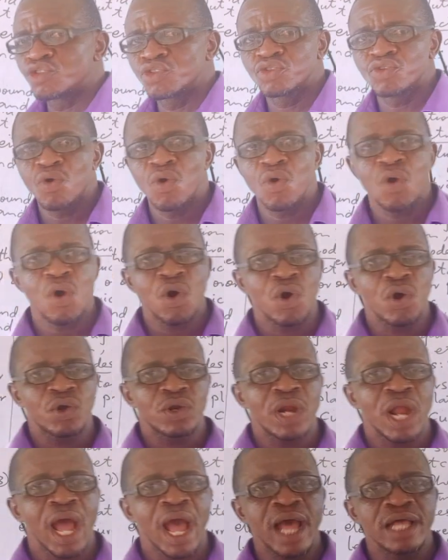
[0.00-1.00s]
so
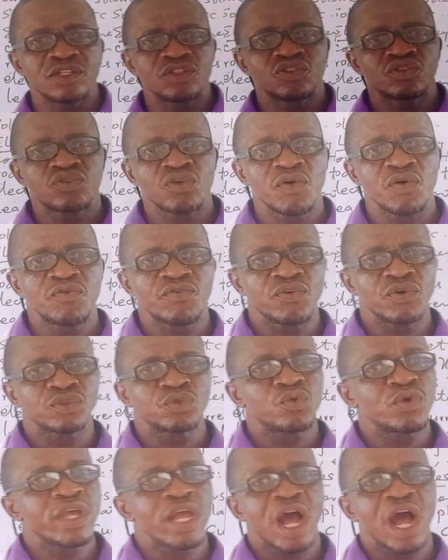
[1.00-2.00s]
on and so
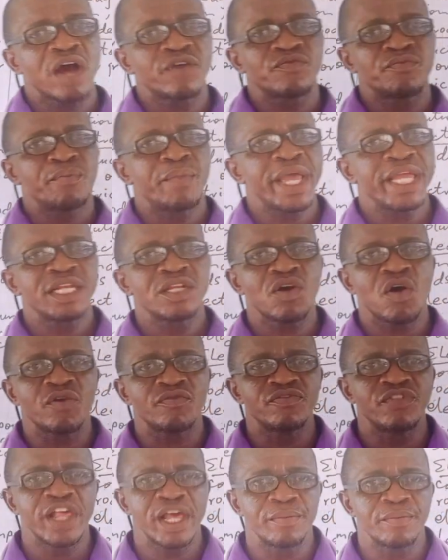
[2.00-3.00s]
forth. We have many
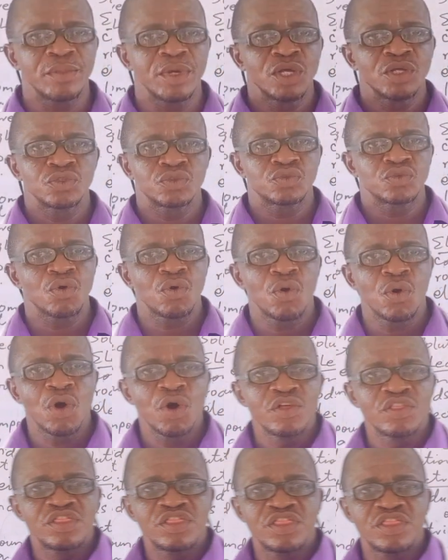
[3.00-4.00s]
of them.
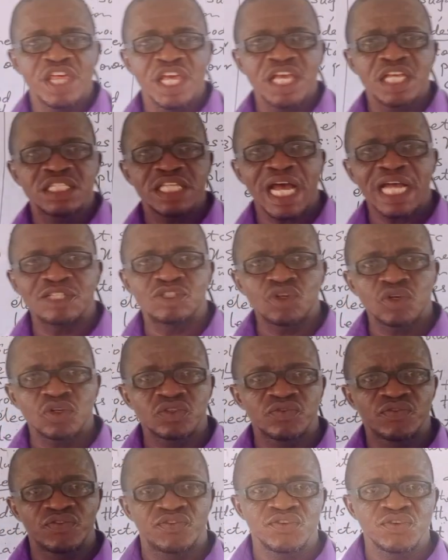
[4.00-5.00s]
So these are
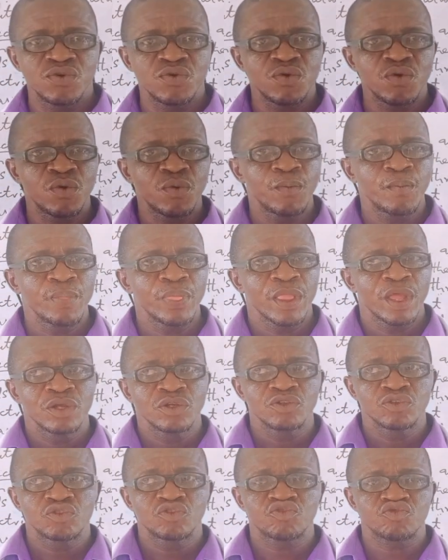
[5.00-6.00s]
just few
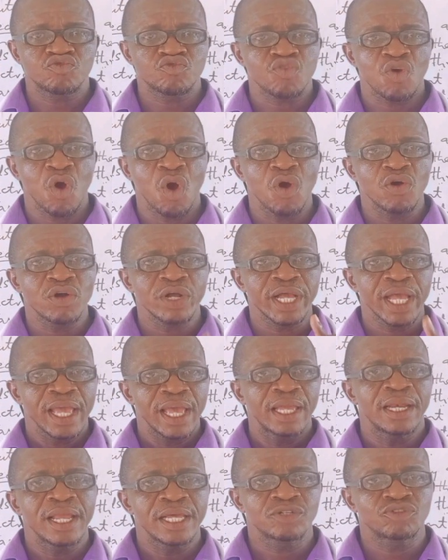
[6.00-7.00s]
strong
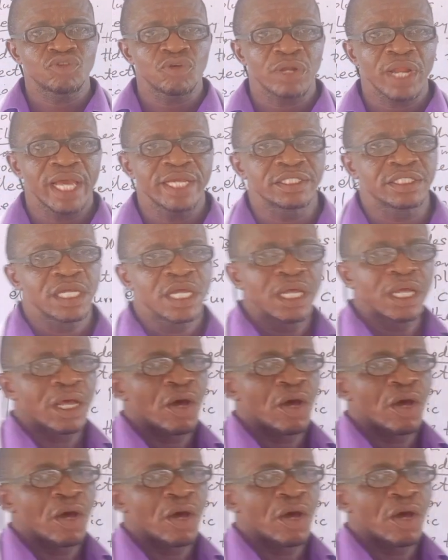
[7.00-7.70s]
electrolytes.